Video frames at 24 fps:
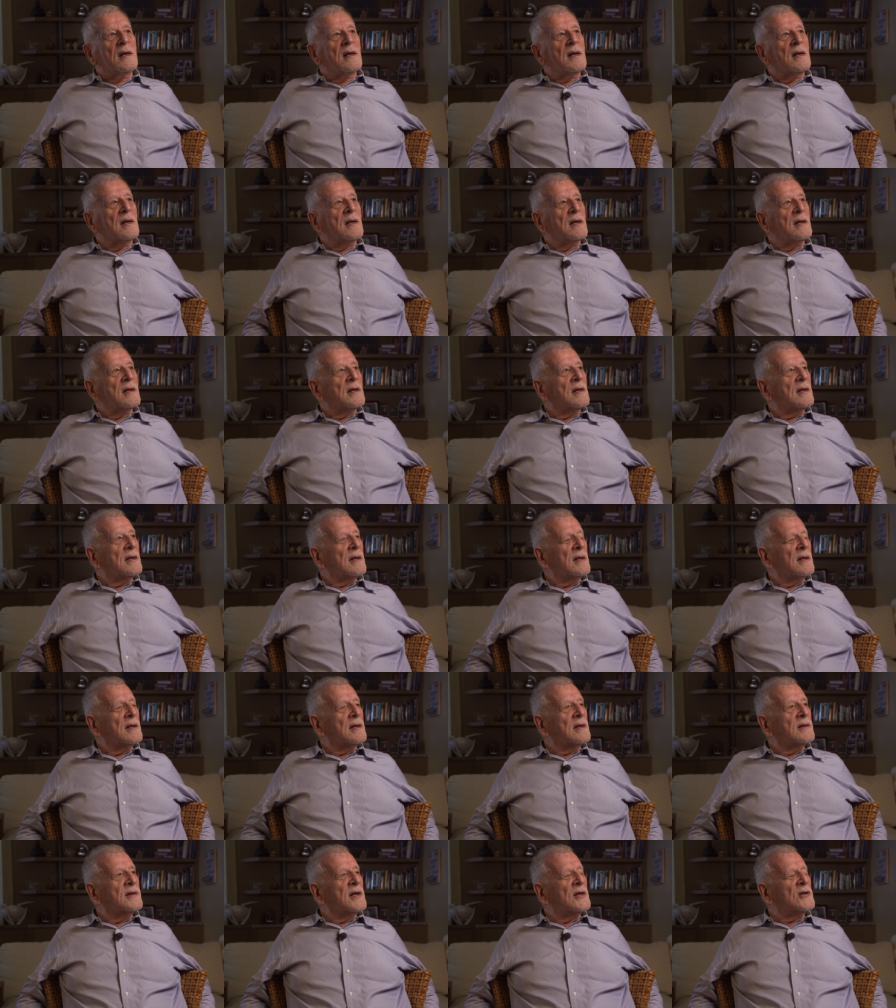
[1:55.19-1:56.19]
uh
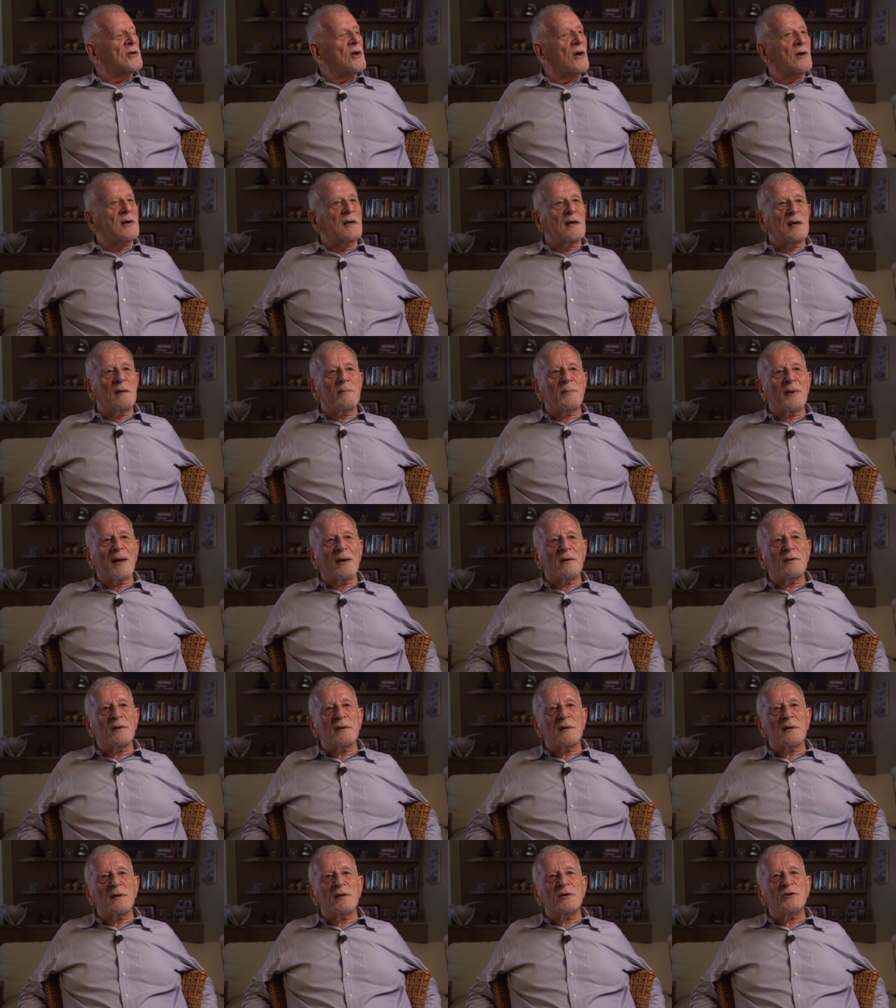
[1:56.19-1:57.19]
they're talking
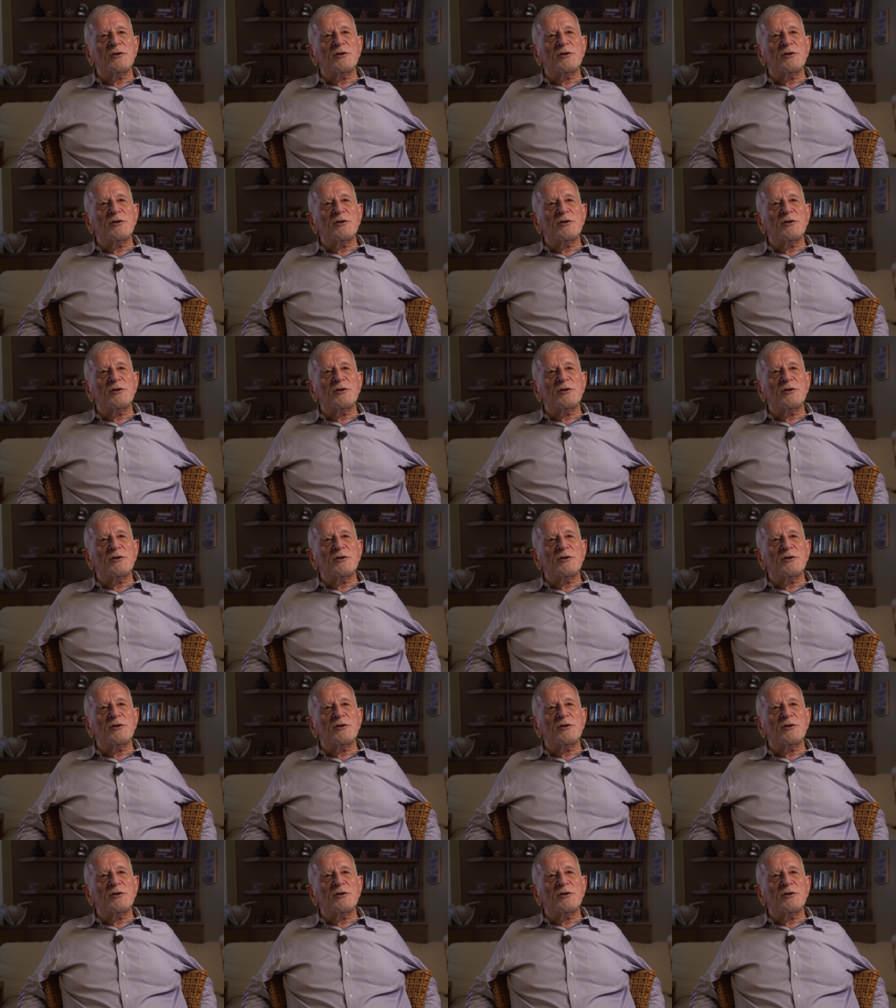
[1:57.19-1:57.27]
about uh,